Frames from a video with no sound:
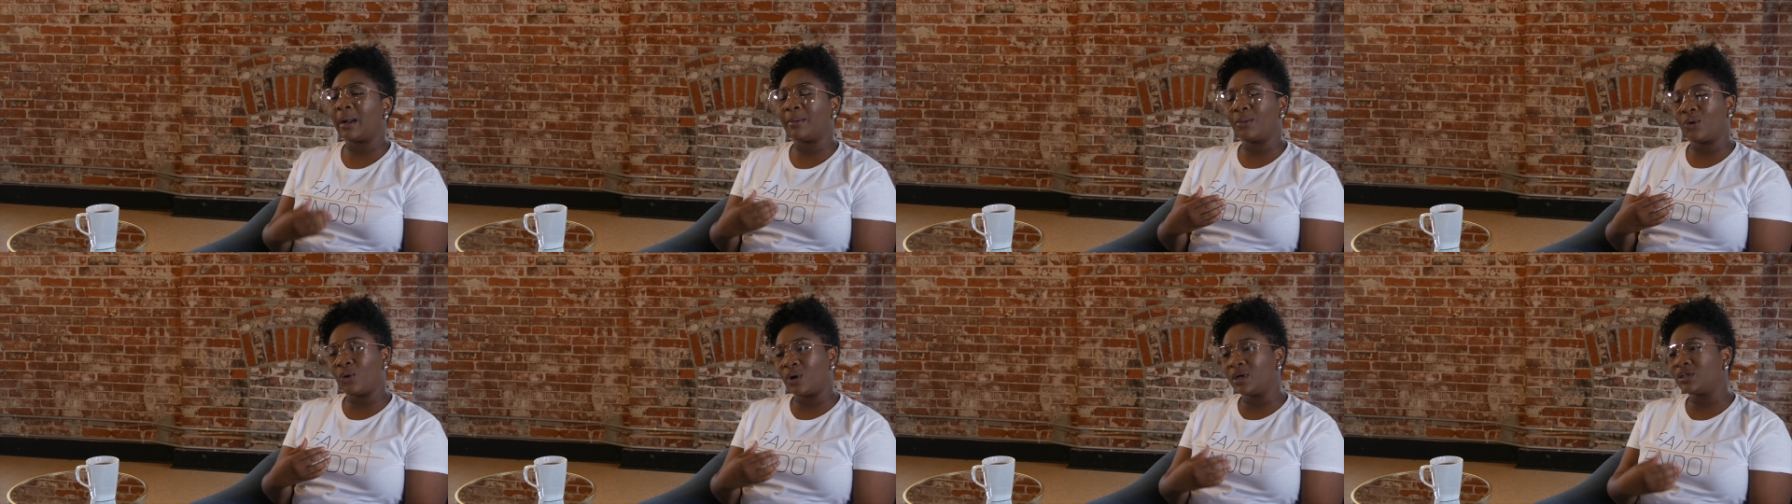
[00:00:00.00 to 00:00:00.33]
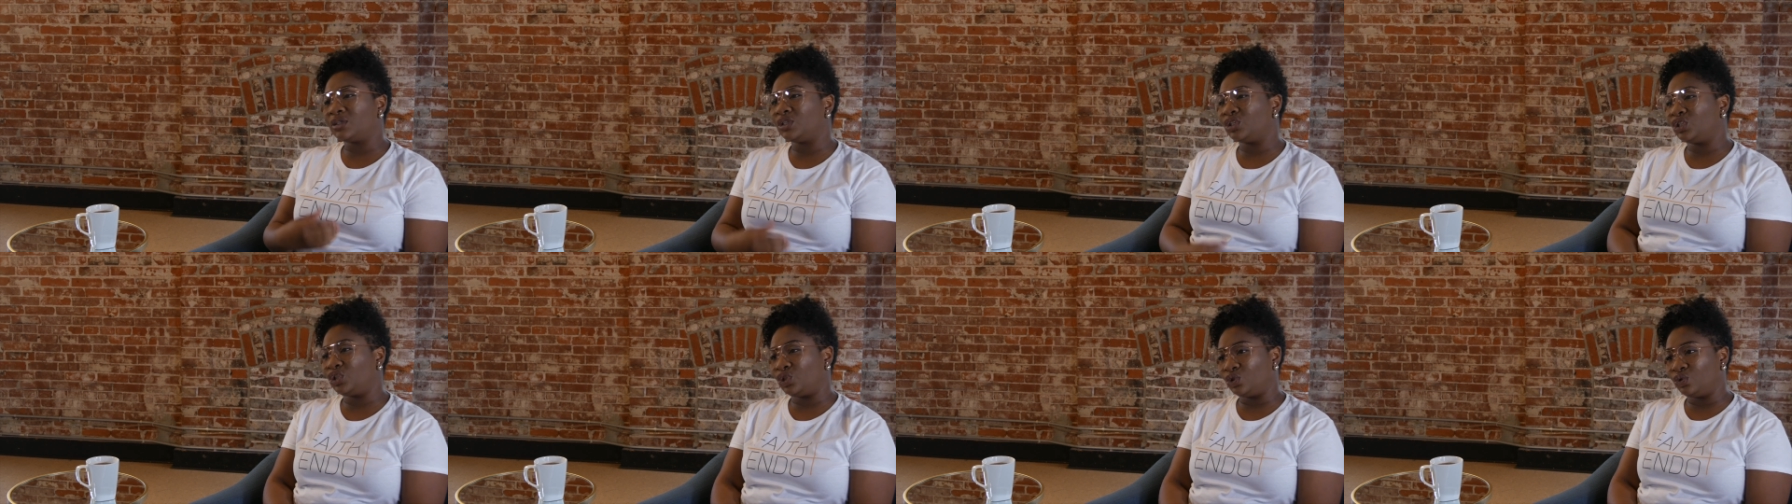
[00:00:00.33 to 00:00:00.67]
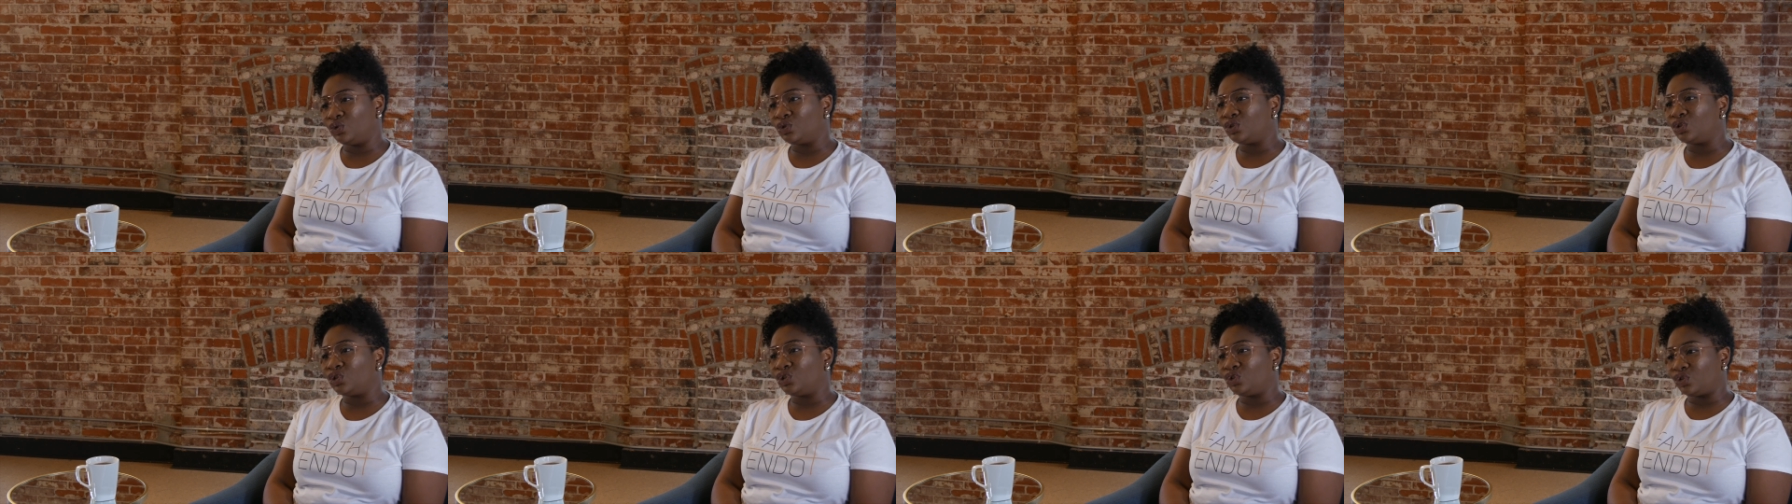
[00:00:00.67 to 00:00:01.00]
I'm going to
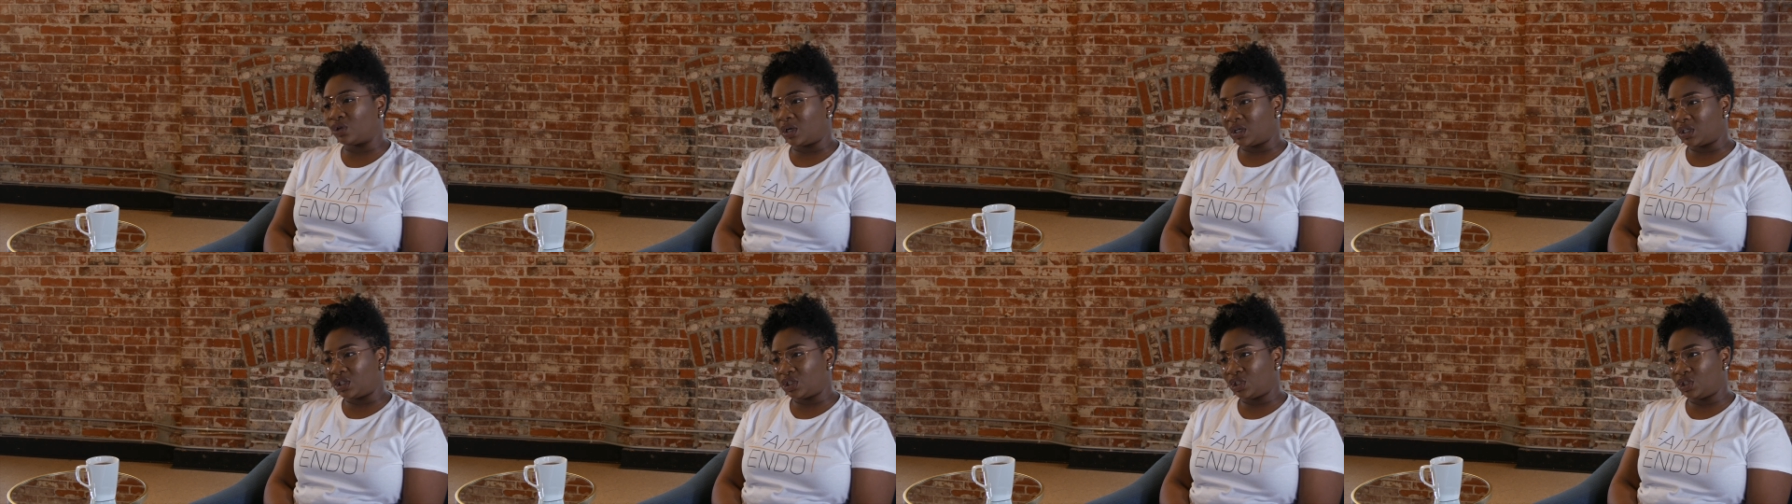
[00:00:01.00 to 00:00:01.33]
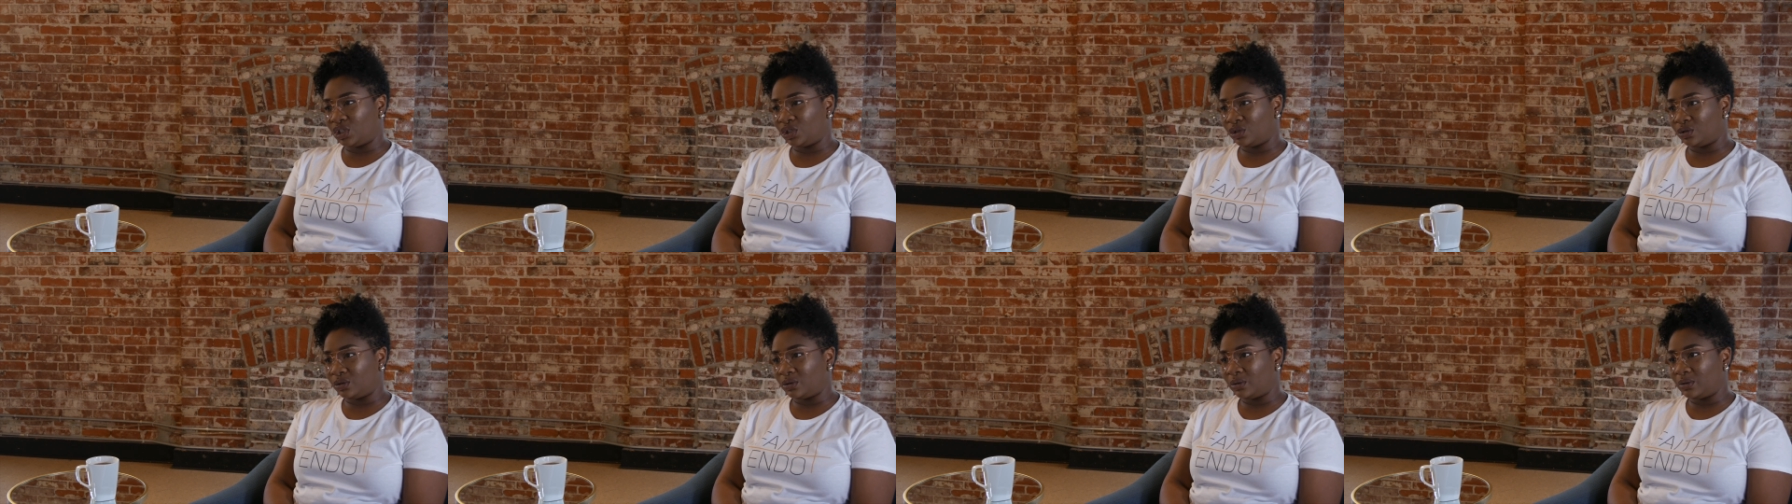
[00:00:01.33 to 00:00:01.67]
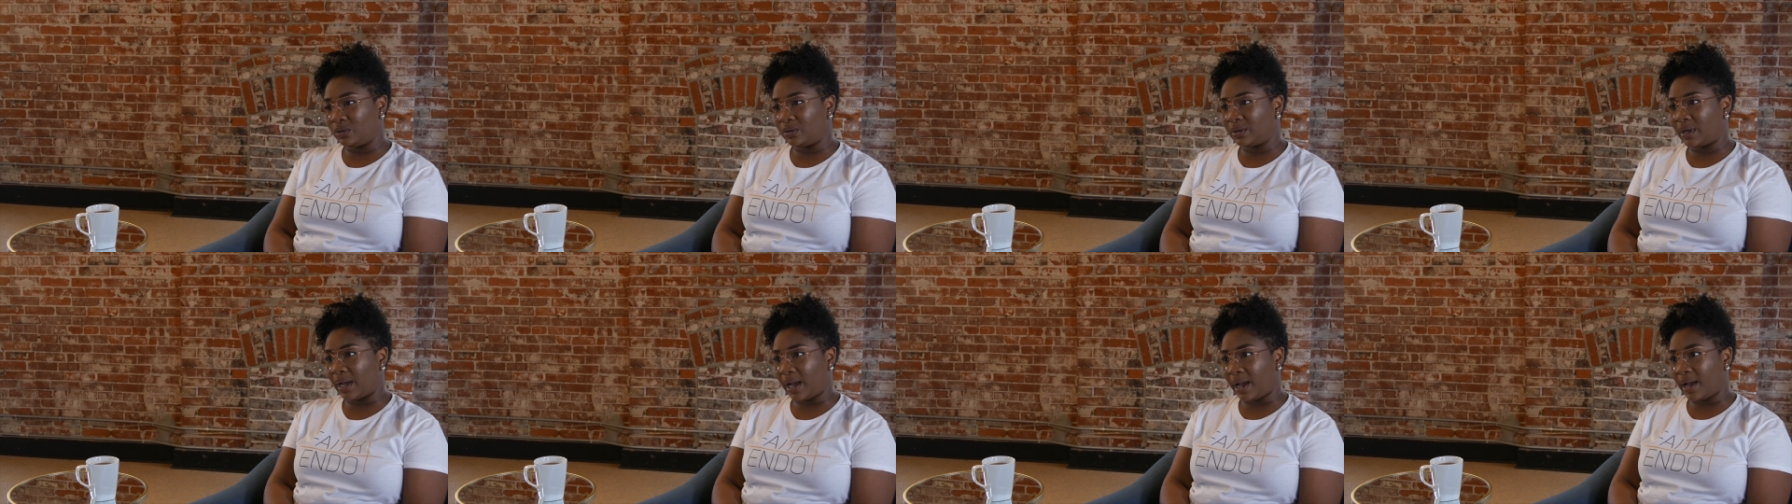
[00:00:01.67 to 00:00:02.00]
choose to trust you,
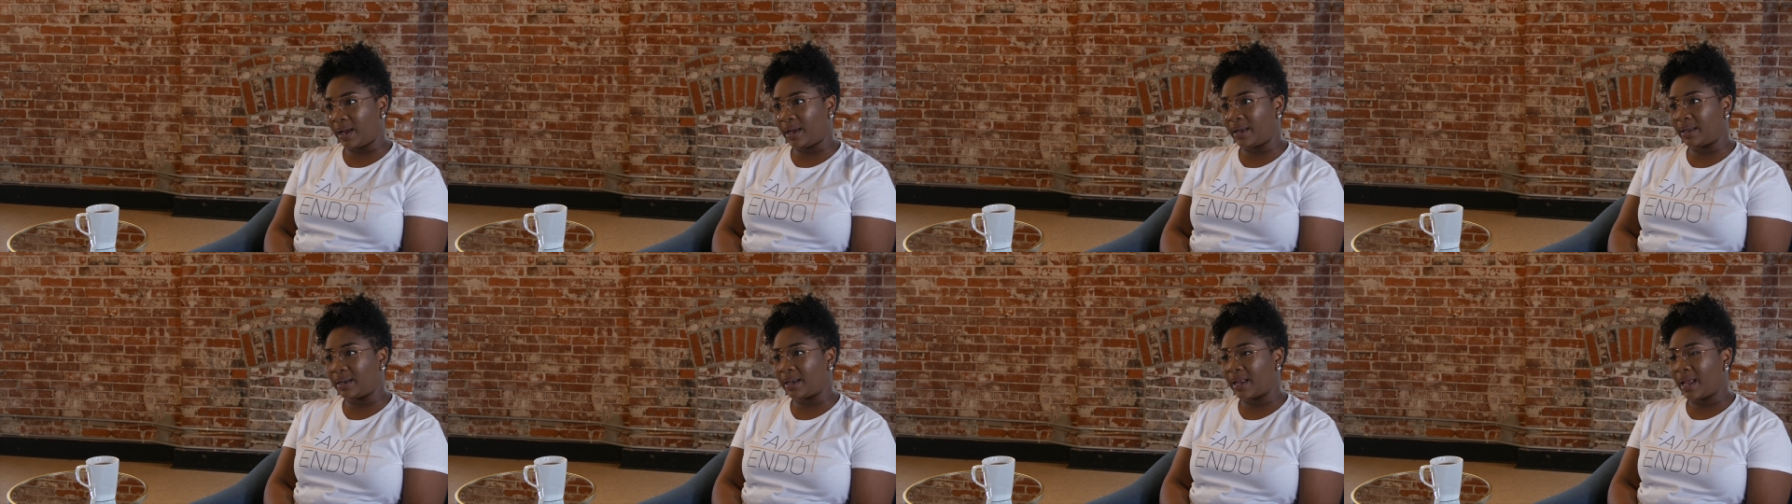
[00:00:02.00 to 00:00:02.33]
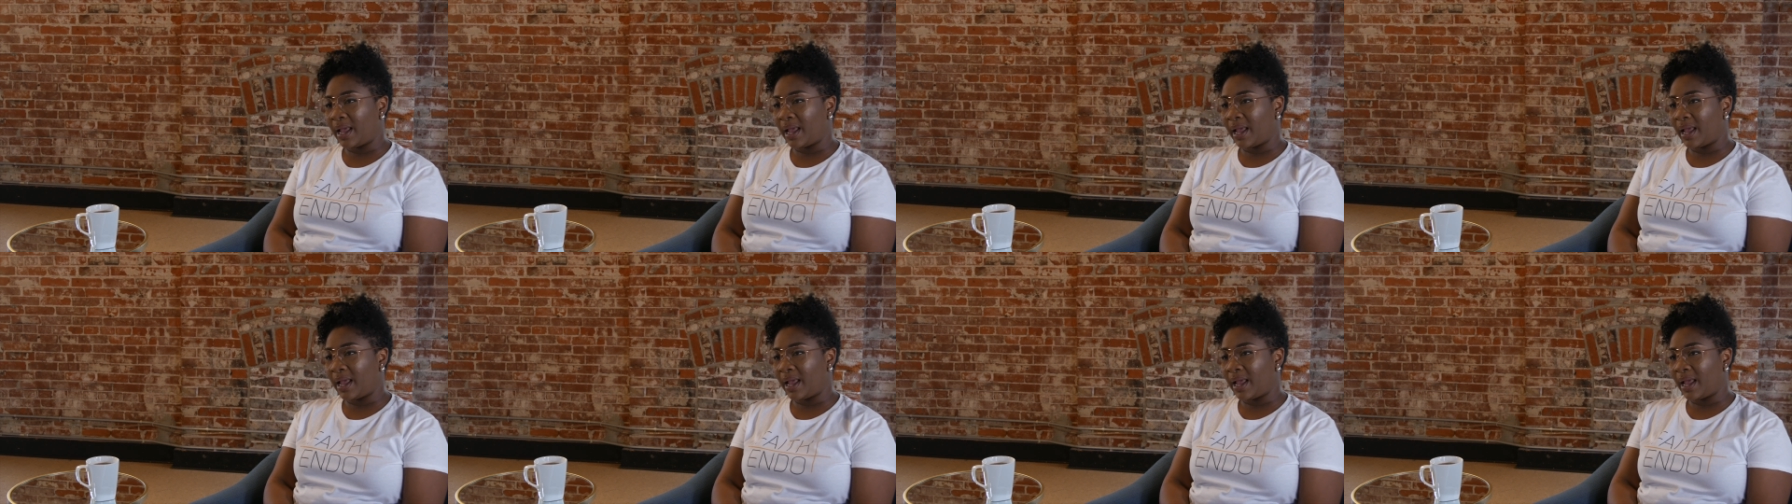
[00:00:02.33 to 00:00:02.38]
God.